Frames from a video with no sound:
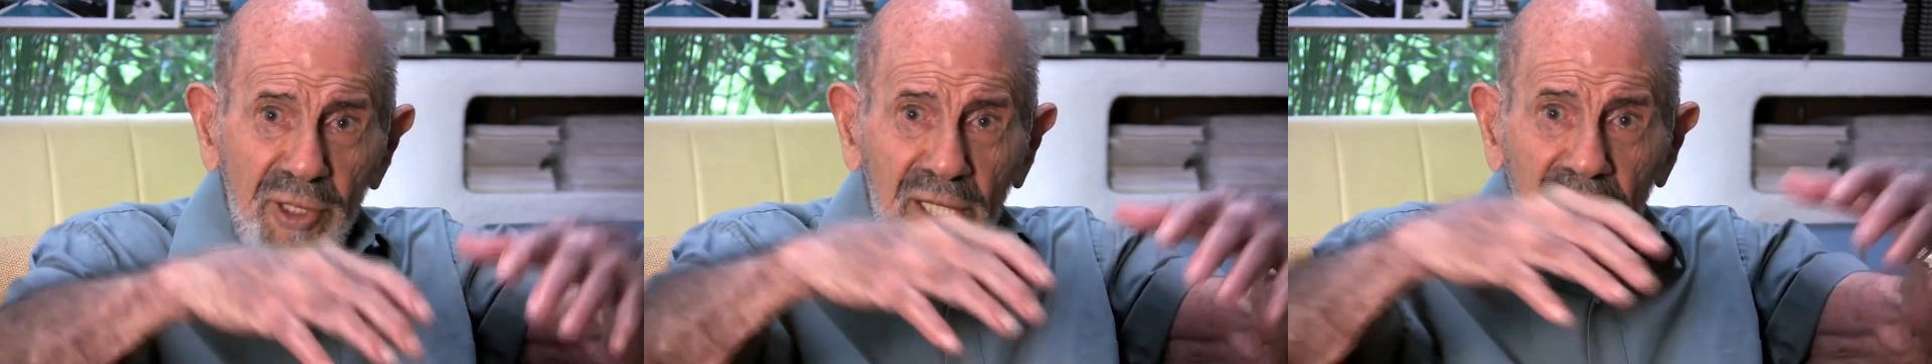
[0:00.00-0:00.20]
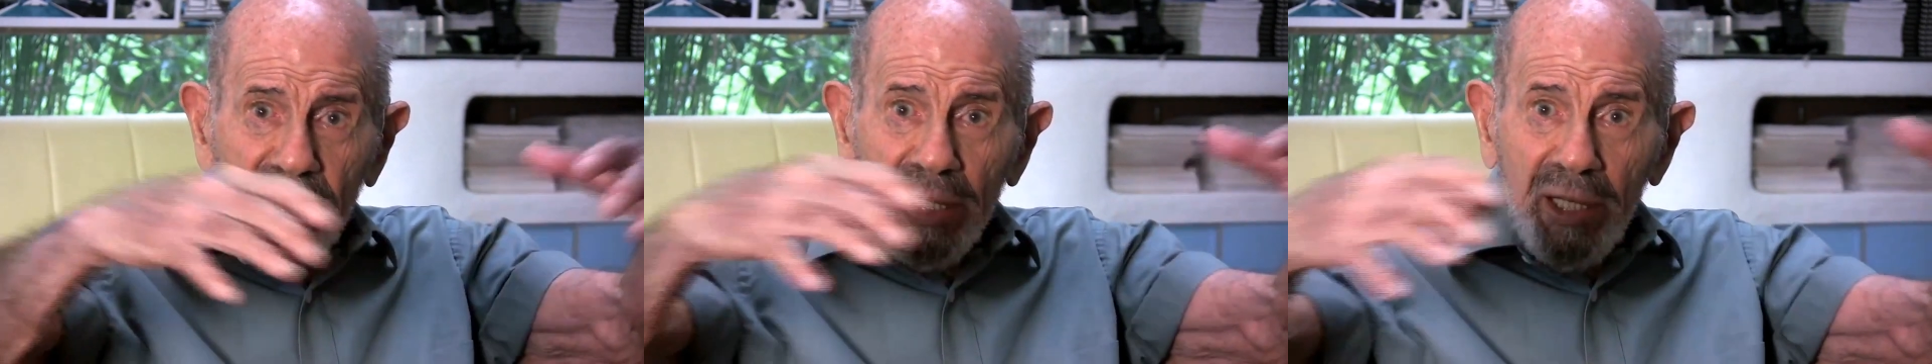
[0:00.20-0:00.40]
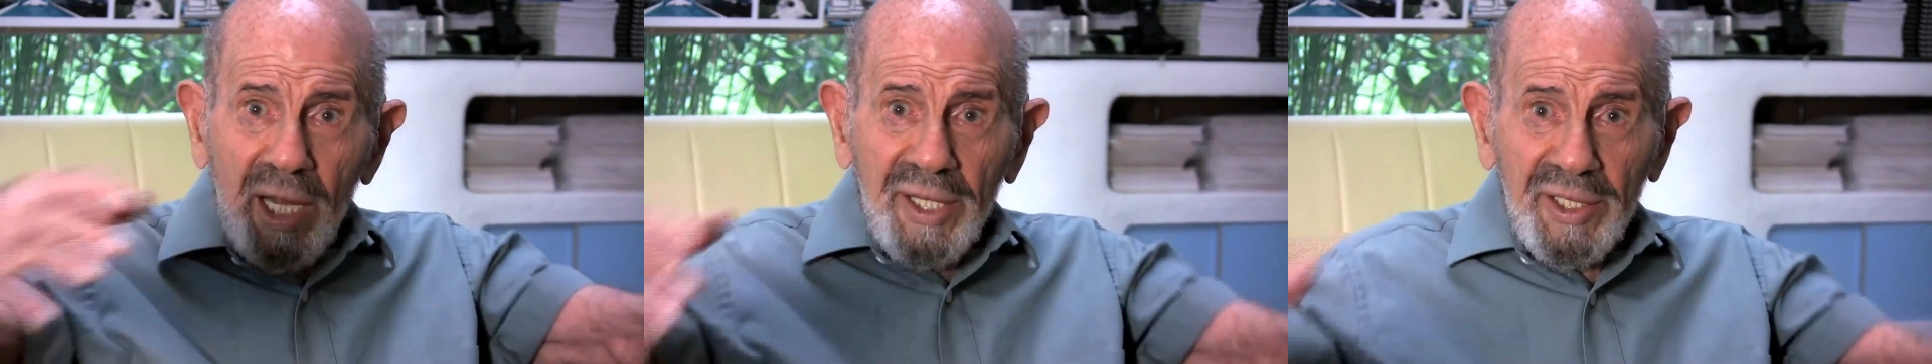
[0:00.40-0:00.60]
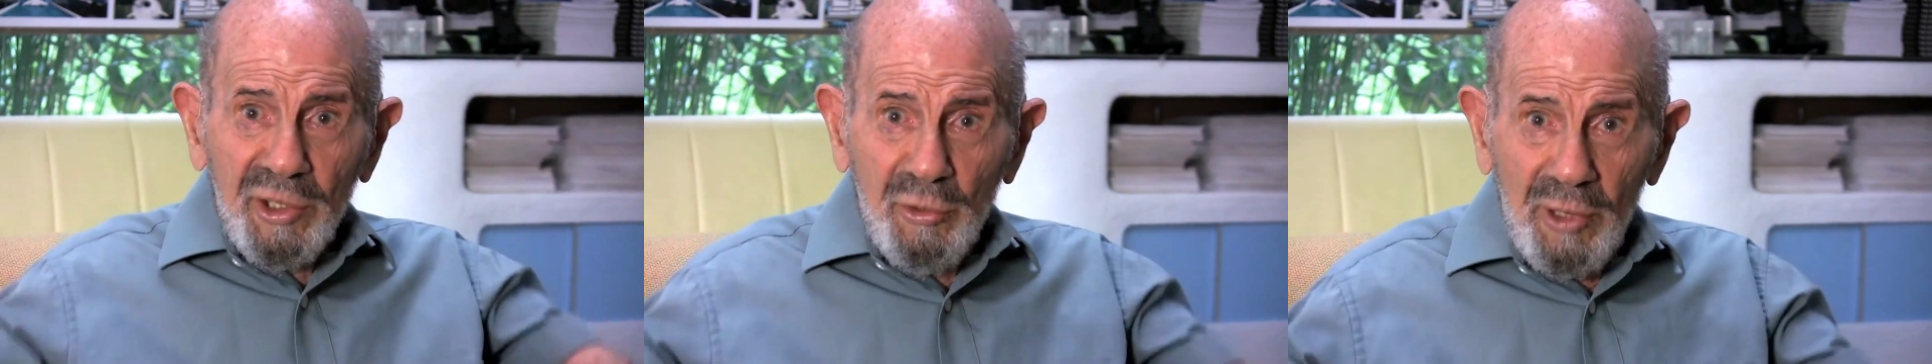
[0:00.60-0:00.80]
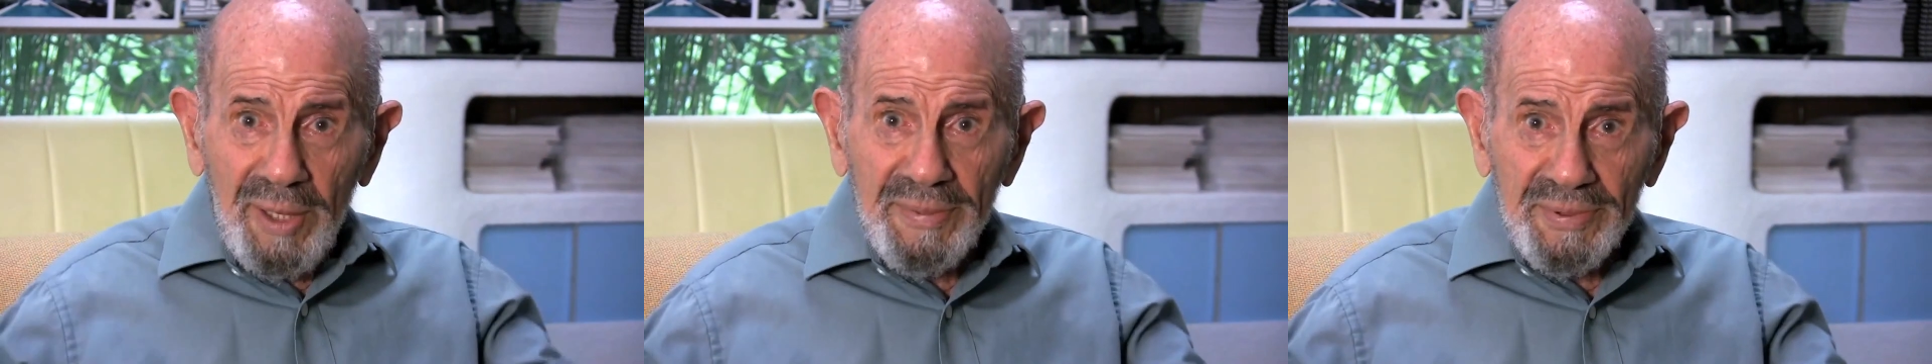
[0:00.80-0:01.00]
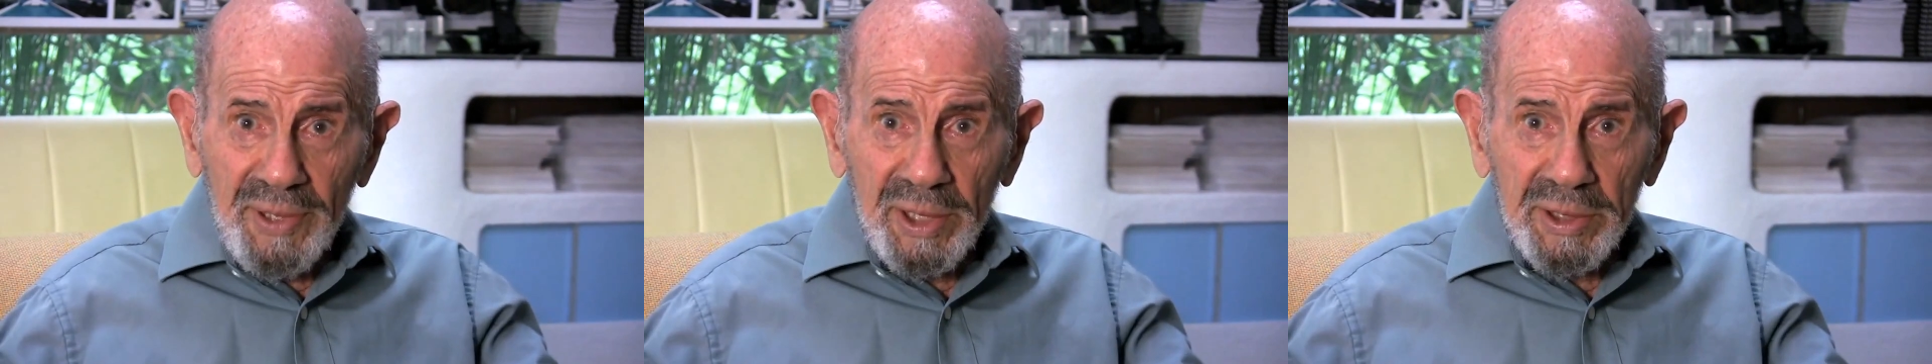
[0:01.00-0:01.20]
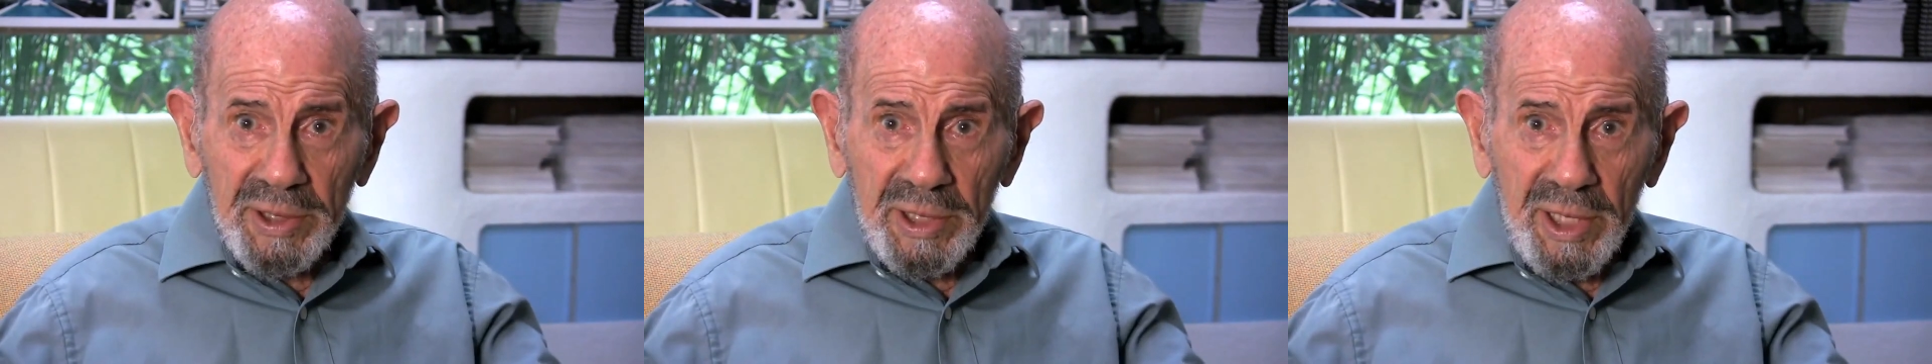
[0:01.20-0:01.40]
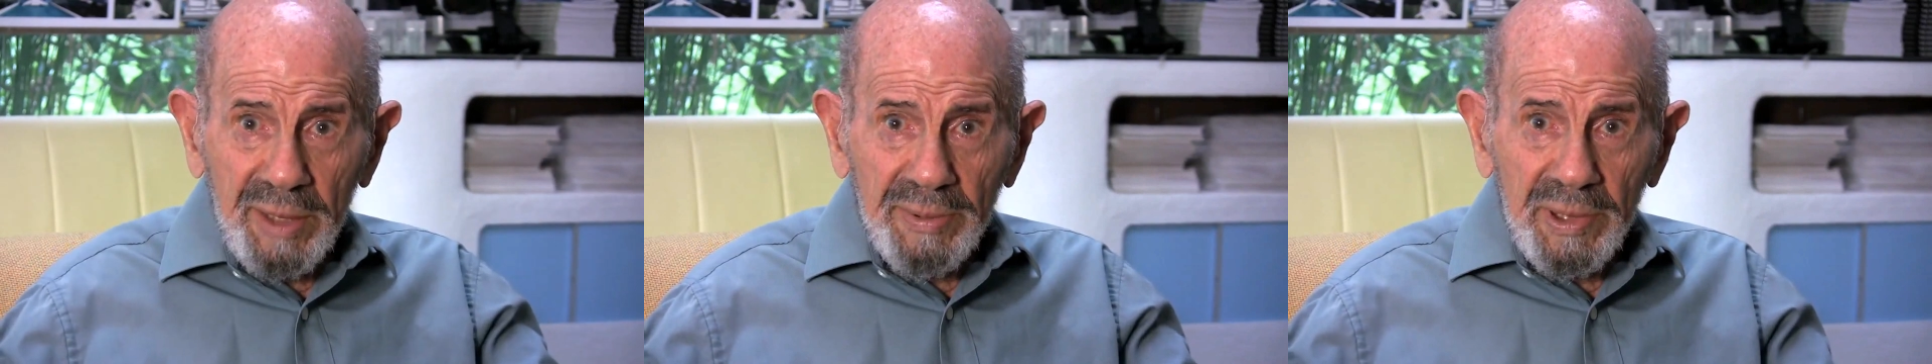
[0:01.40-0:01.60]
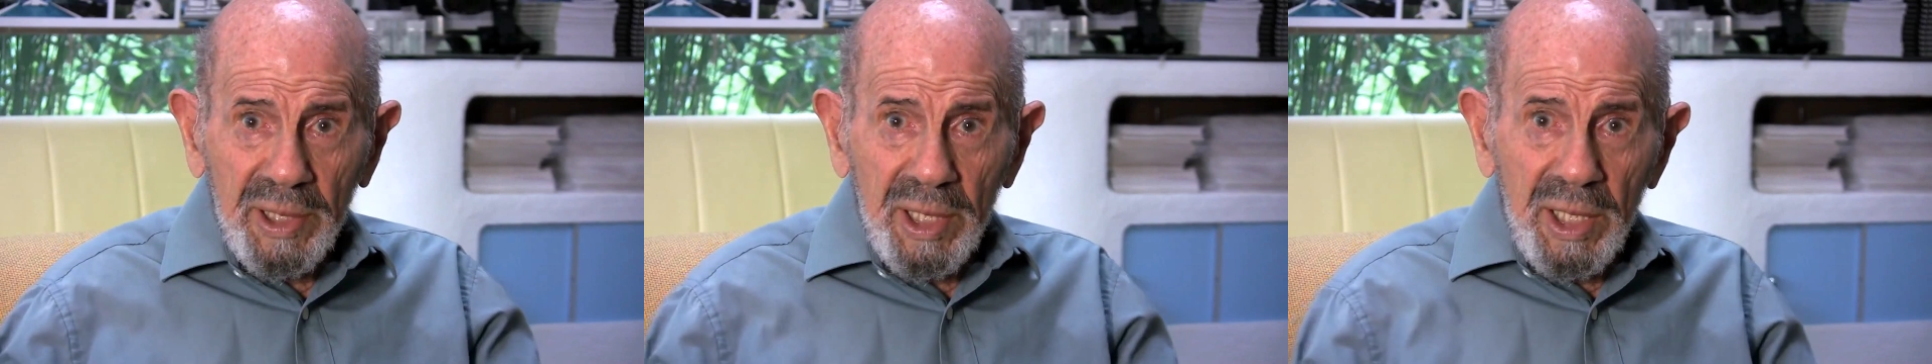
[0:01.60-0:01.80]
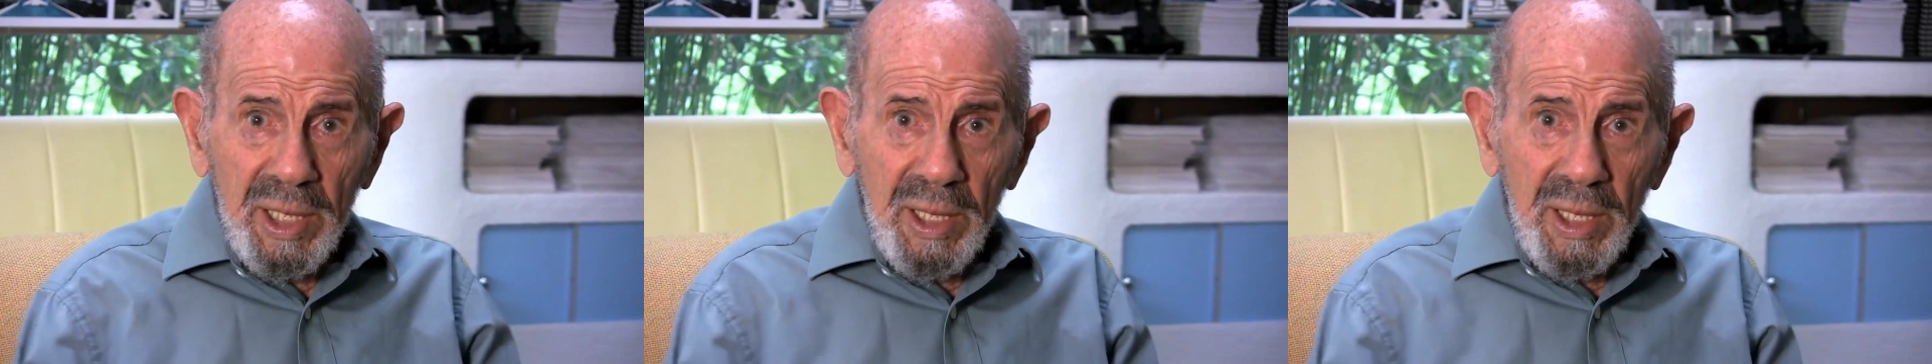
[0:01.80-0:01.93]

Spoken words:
You had a lot of grapes on the table.